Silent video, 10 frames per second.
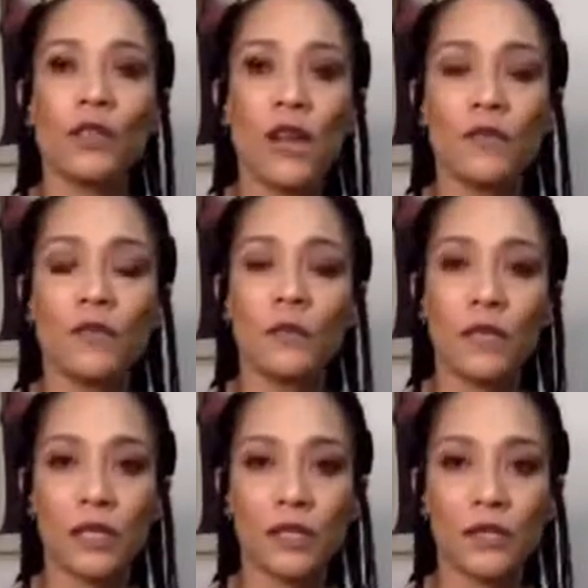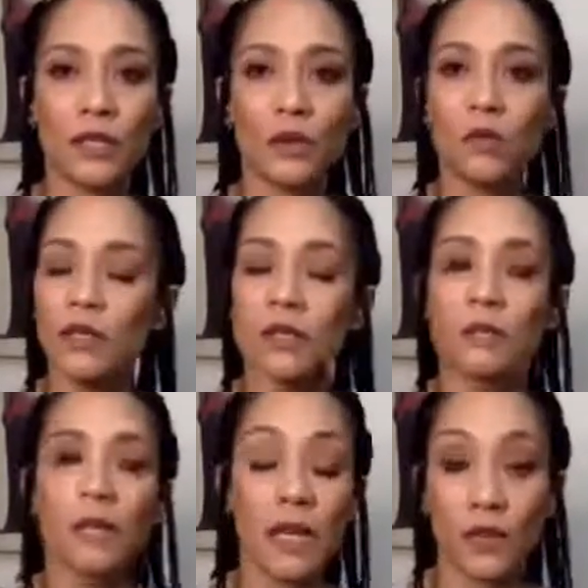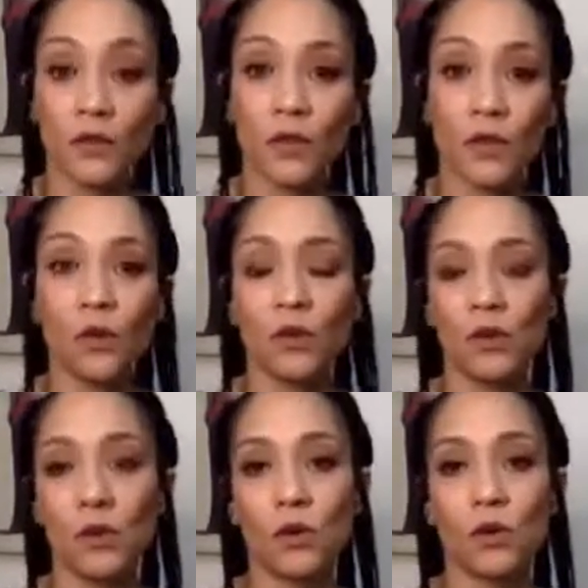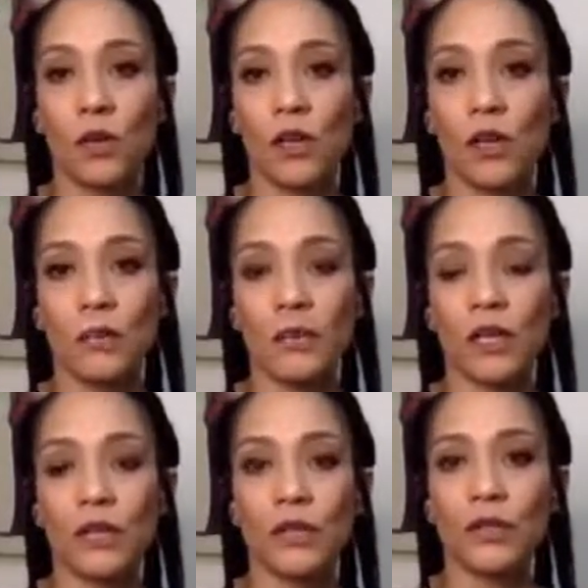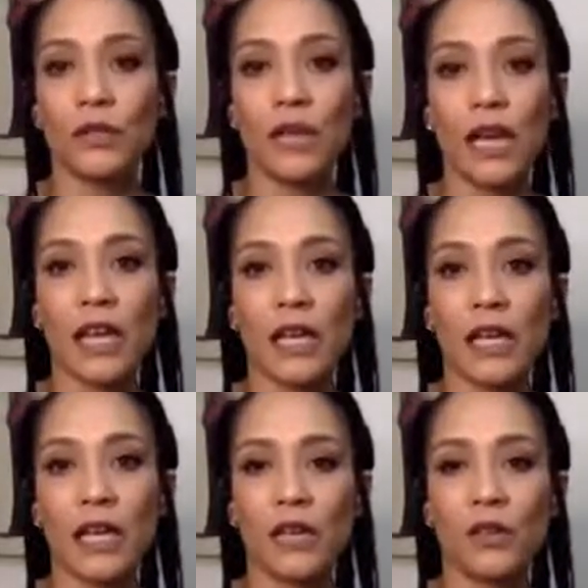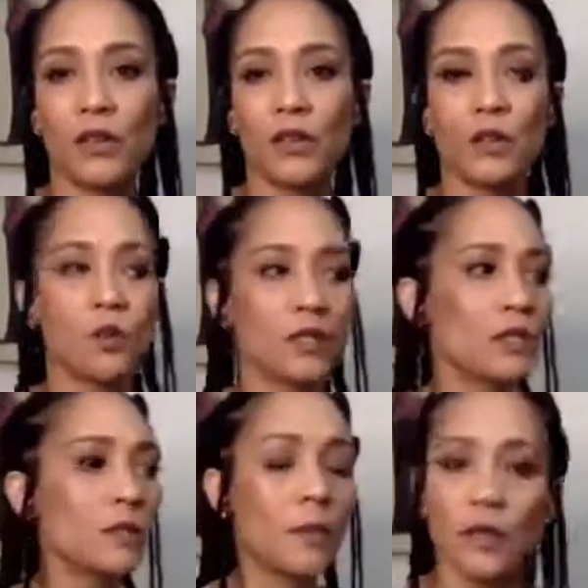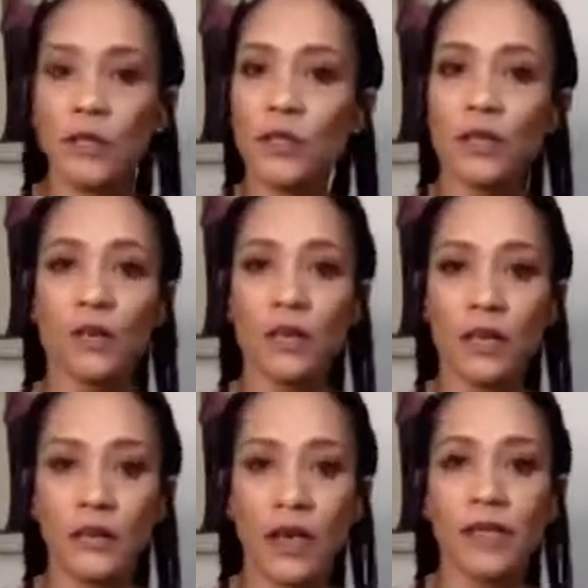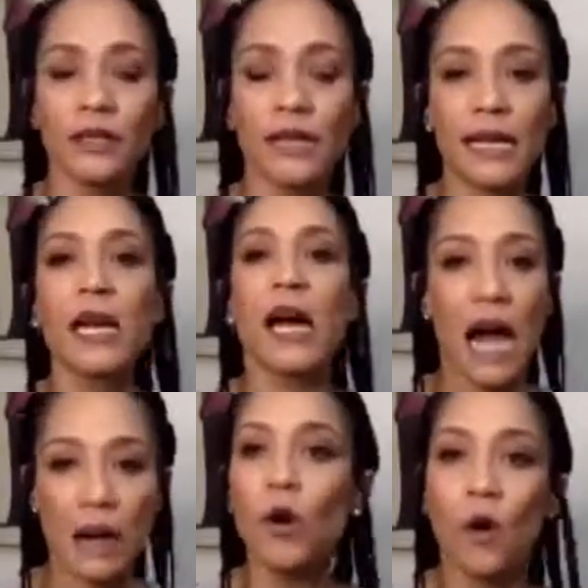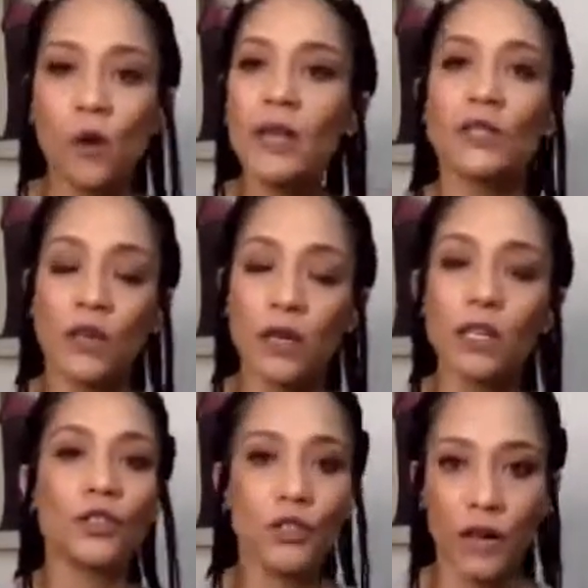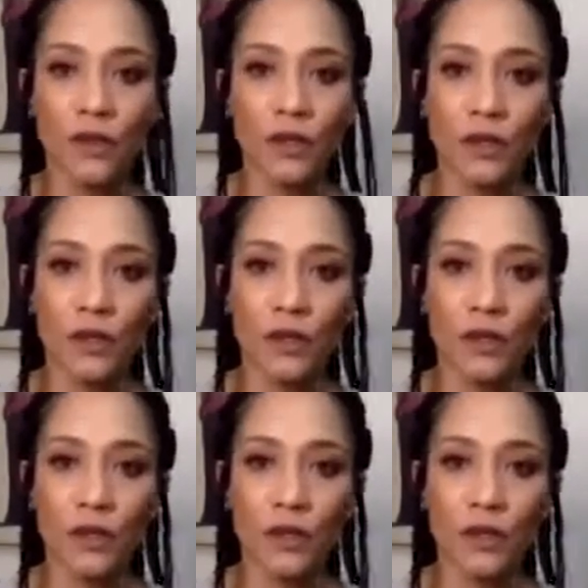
traveled because it wasn't paid for or because it wasn't sponsored or whatever else. I'm always going to travel,